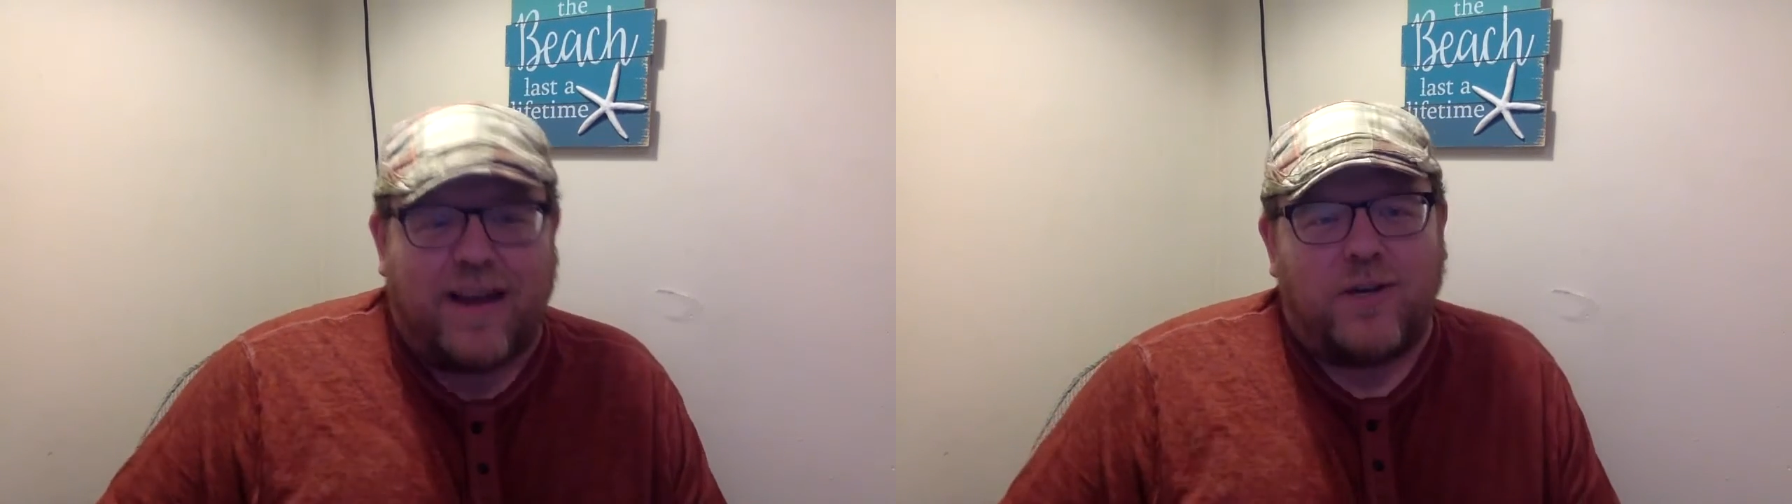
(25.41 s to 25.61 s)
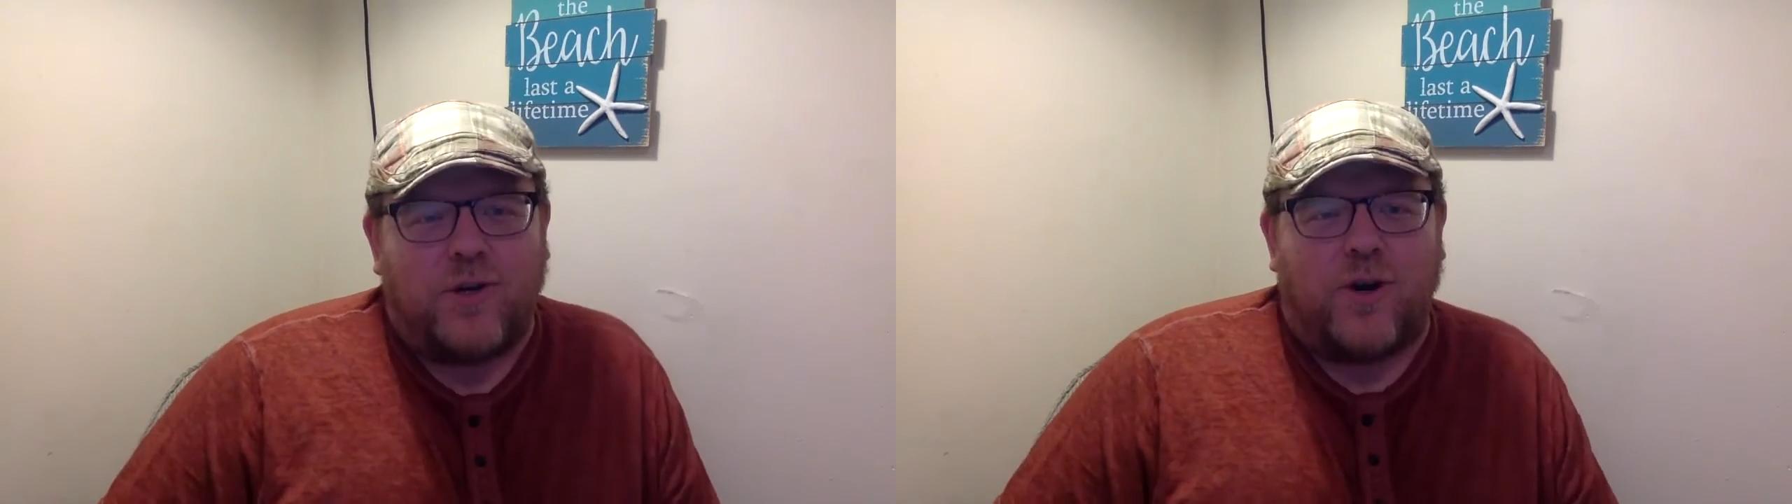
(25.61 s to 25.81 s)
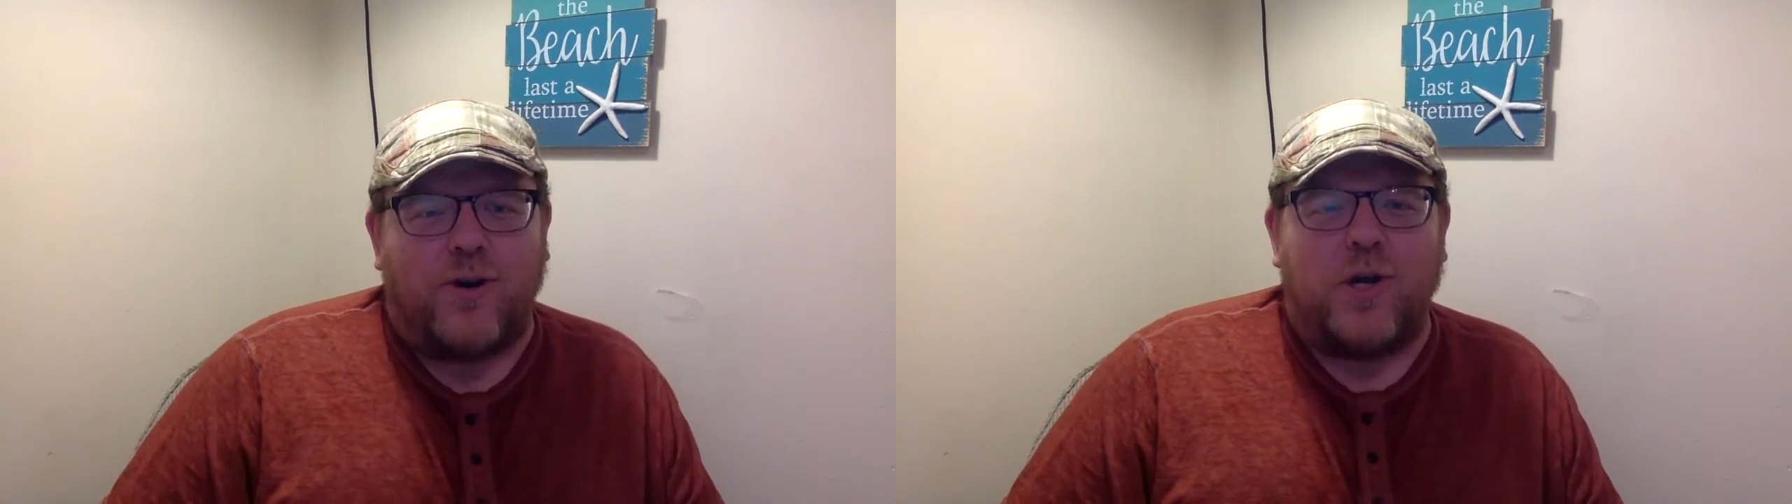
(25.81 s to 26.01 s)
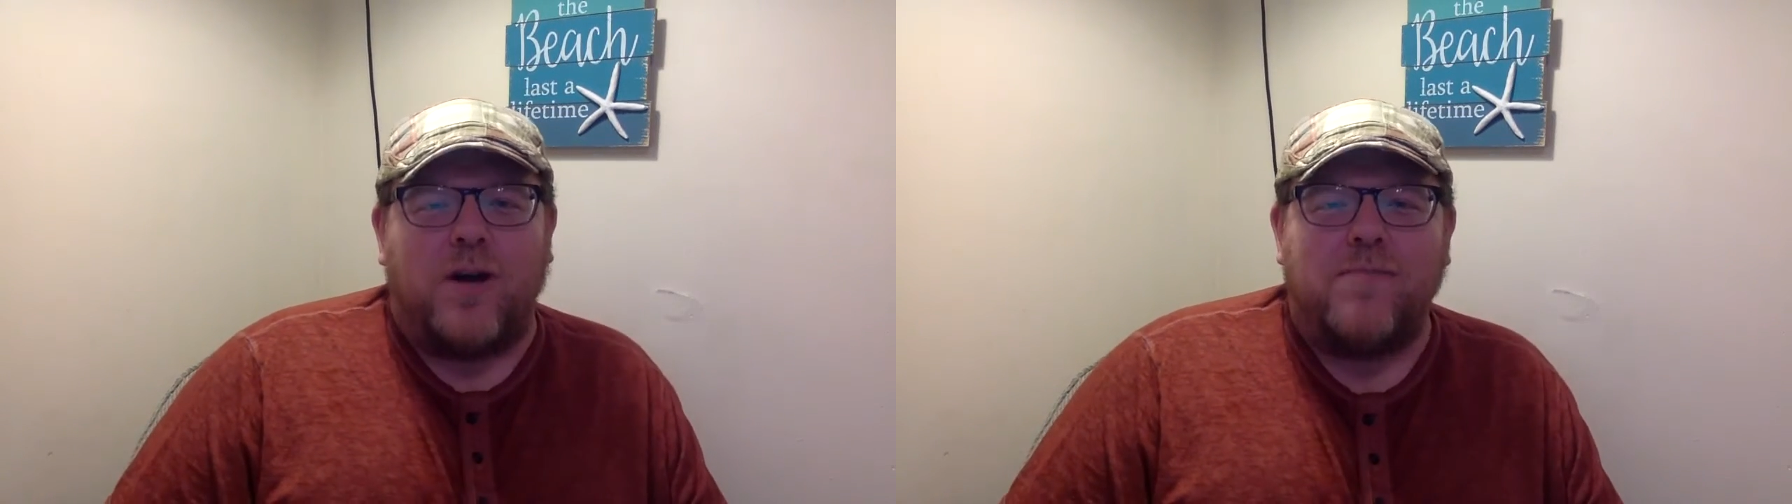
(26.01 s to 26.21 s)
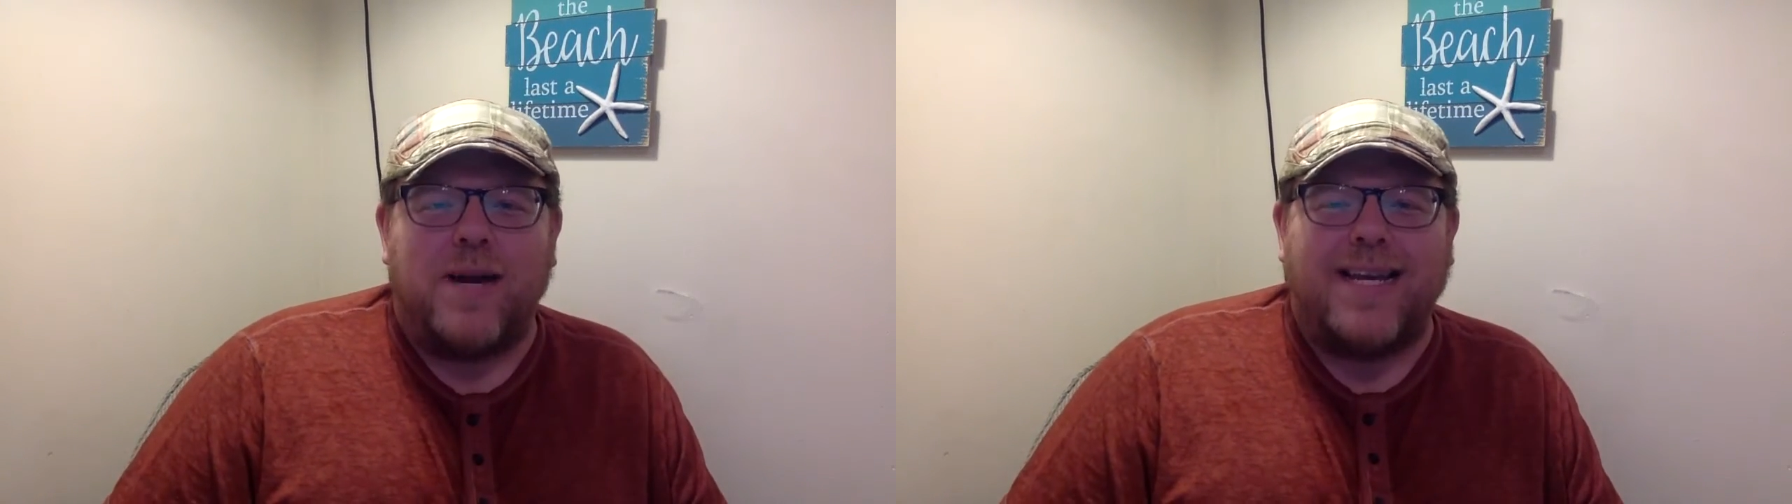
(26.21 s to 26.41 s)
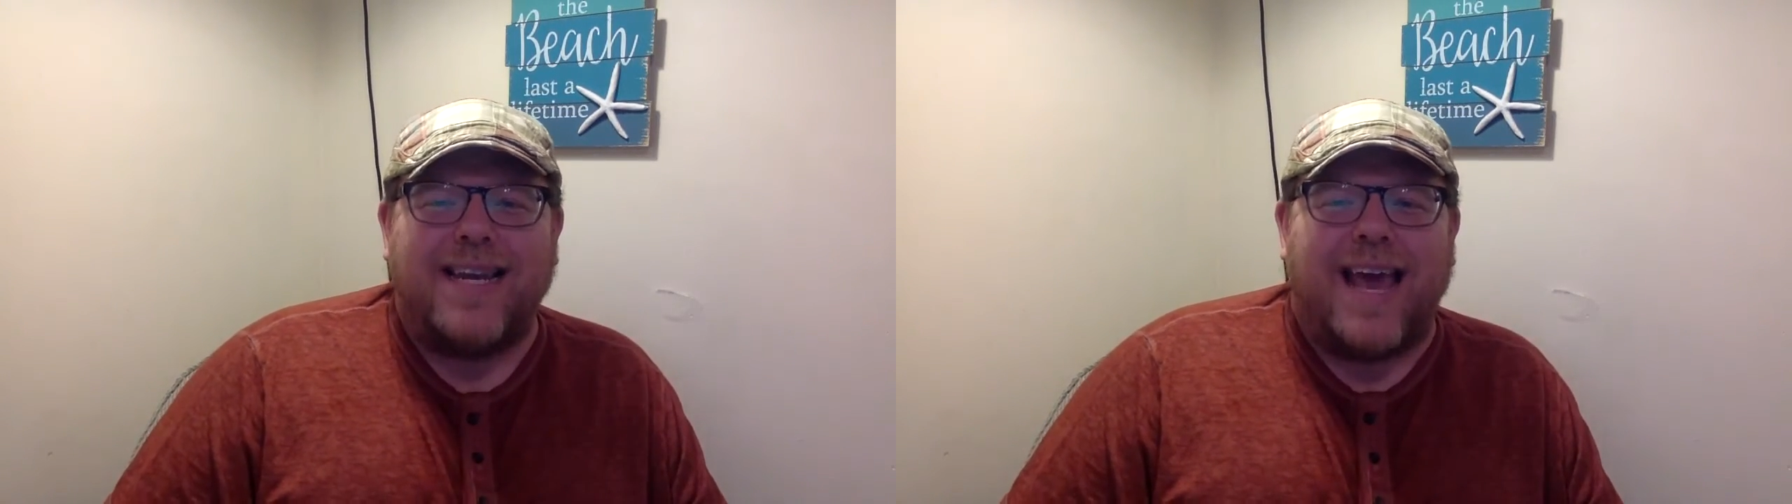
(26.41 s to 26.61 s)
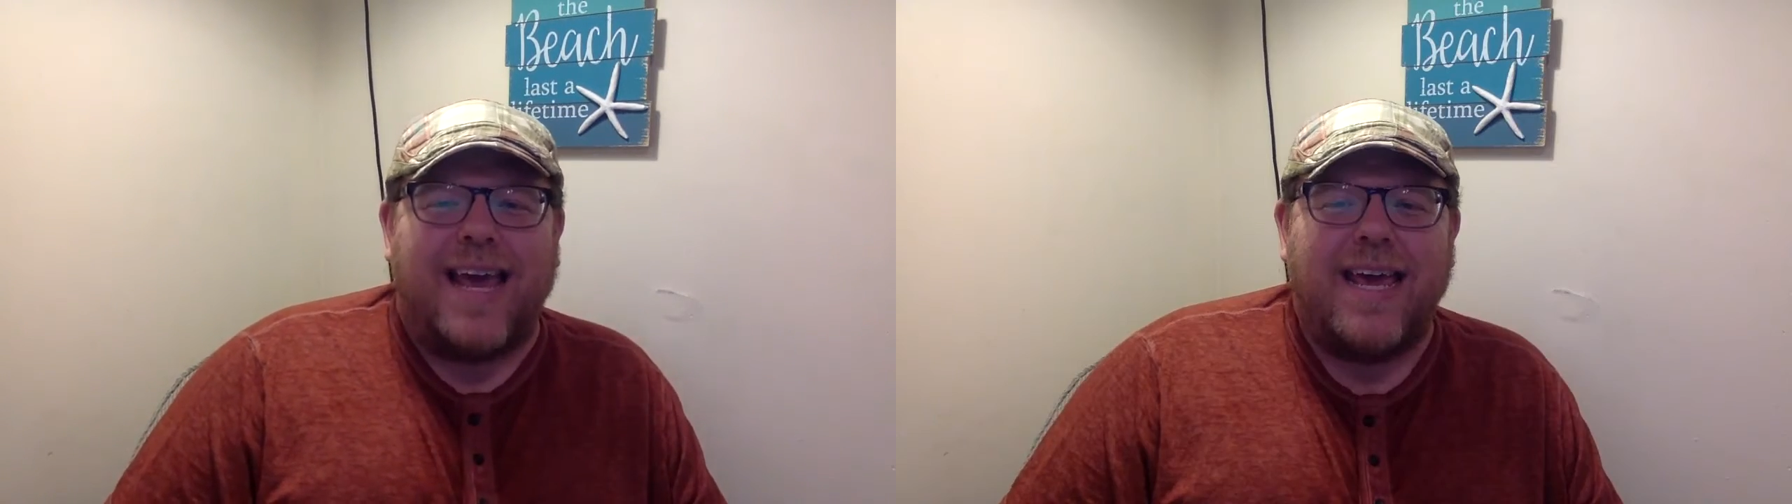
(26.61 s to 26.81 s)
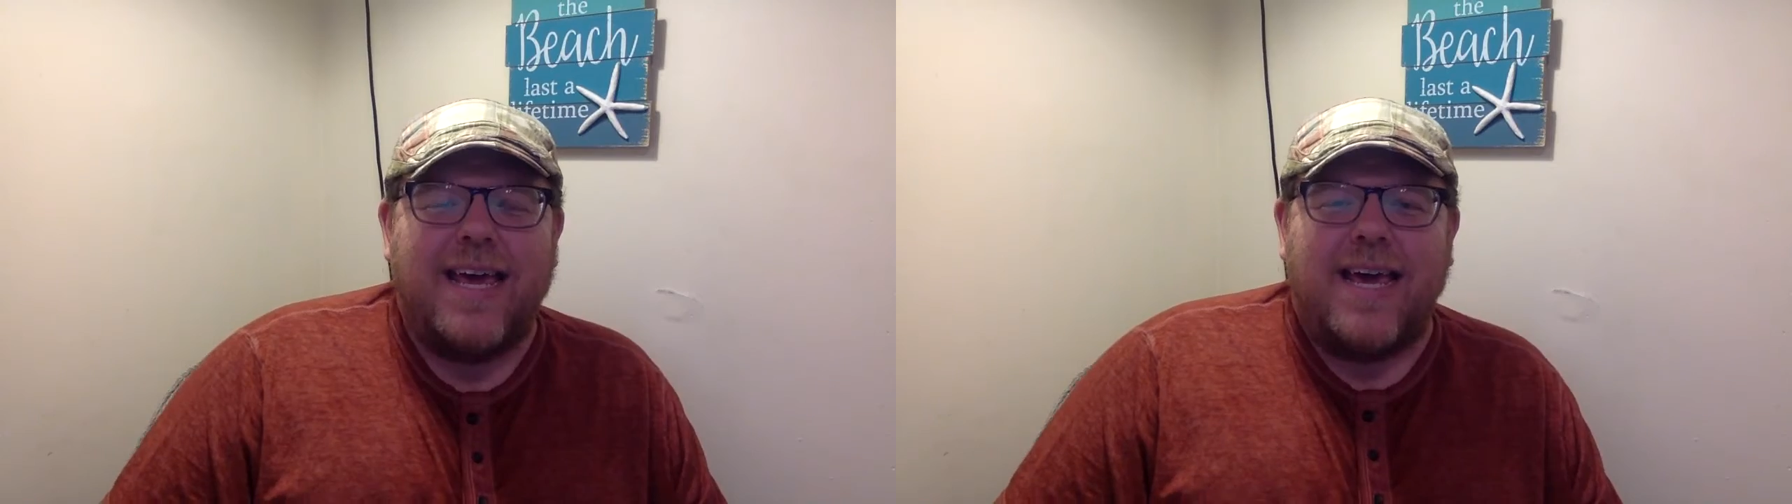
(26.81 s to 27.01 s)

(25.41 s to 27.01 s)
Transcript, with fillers: at church on Monday,